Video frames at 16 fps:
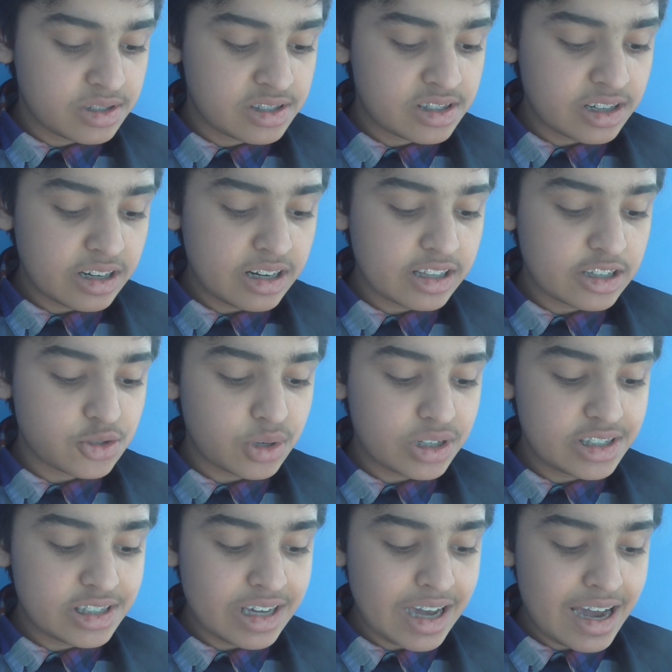with Sunday the
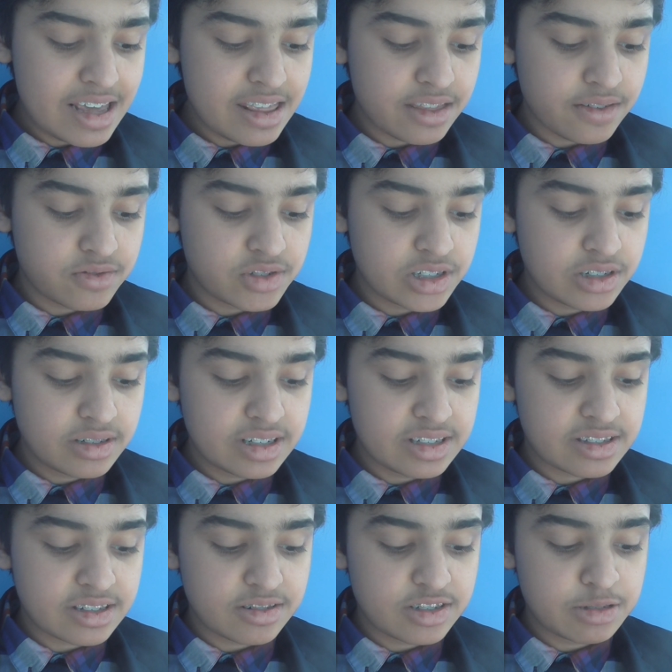28th of June,
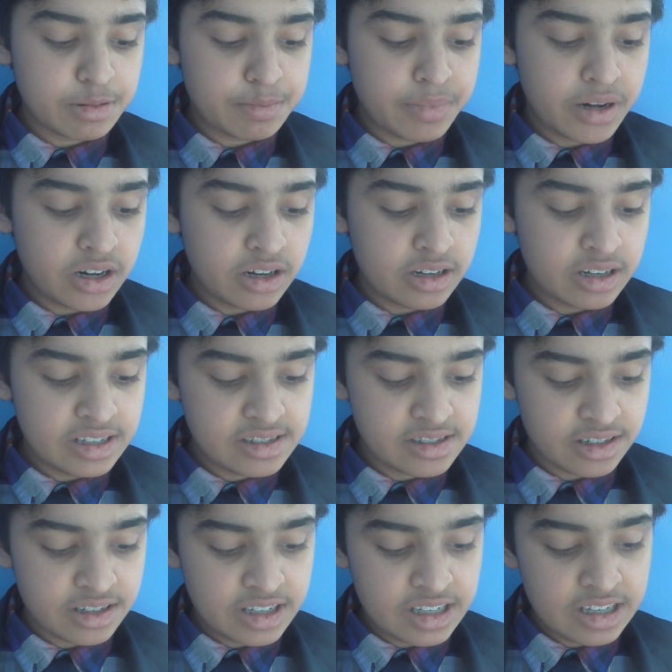it's going to be partly
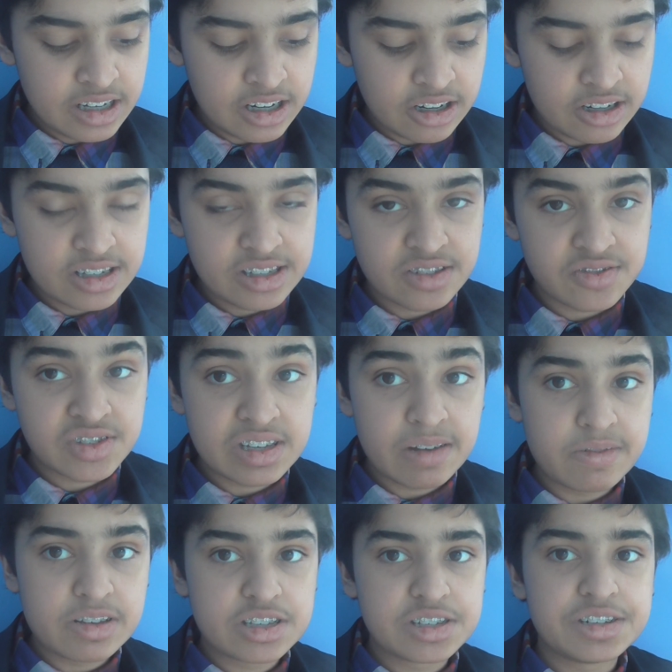sunny, highs of
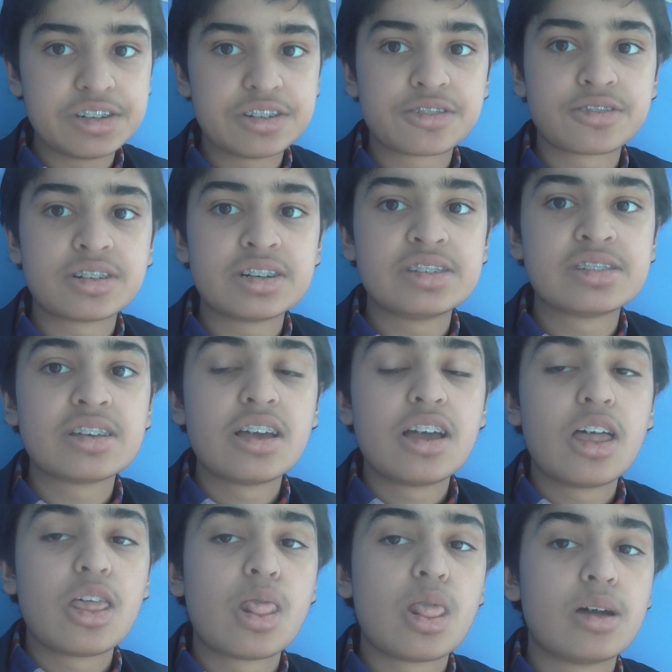17 degrees,
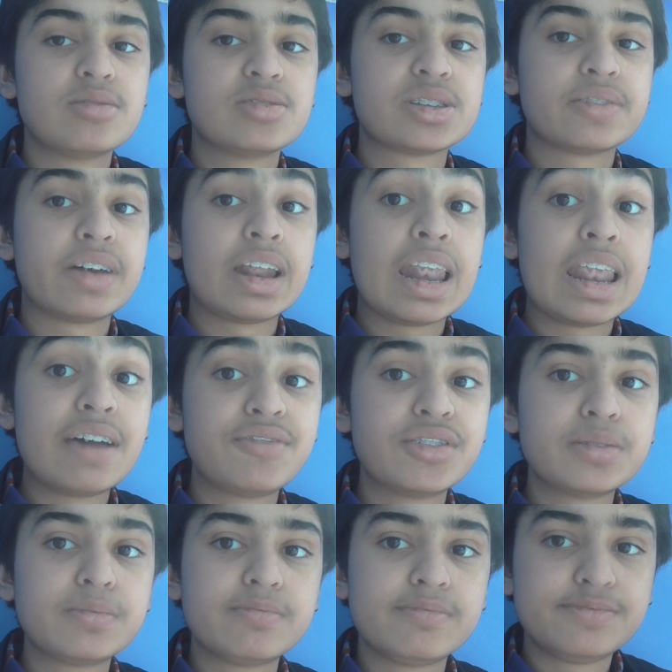lows of
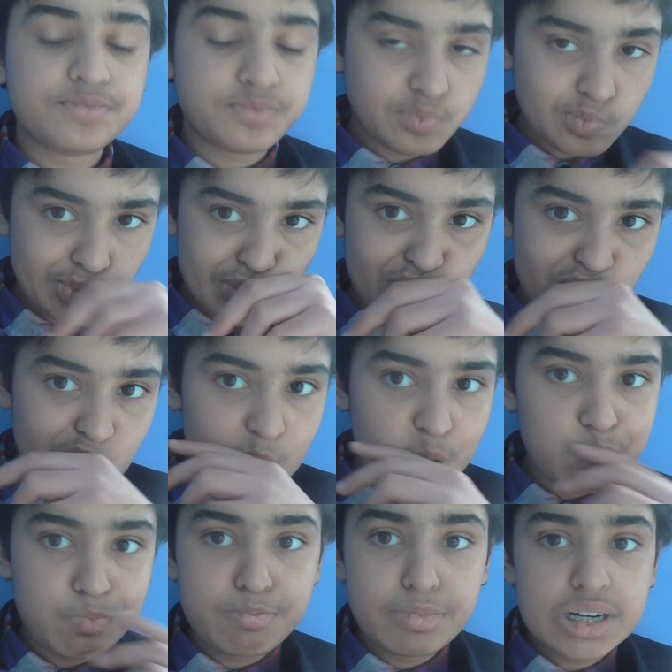11.
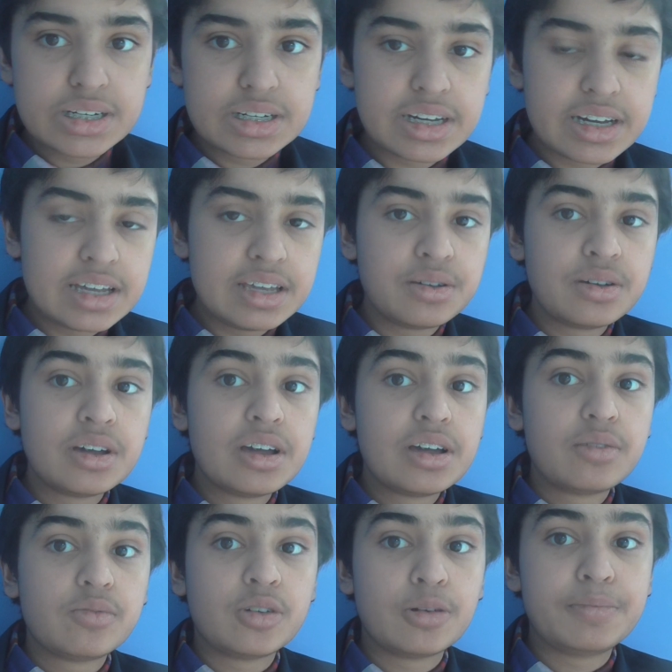Monday
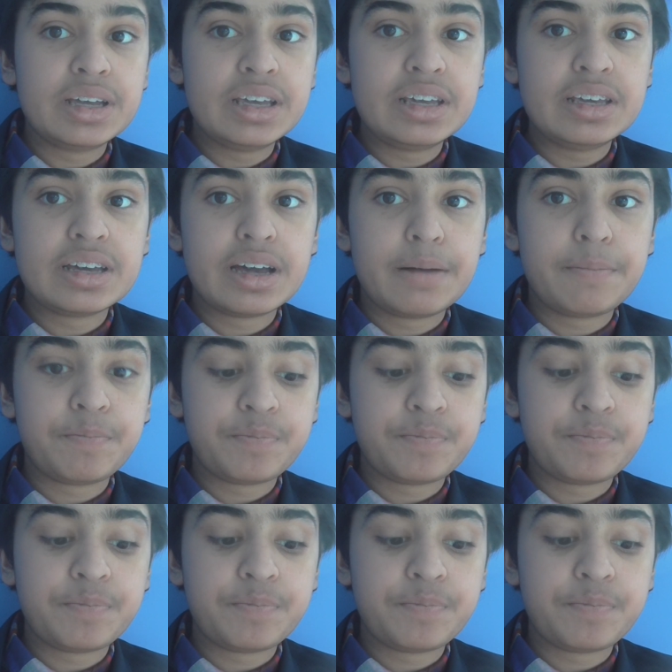will be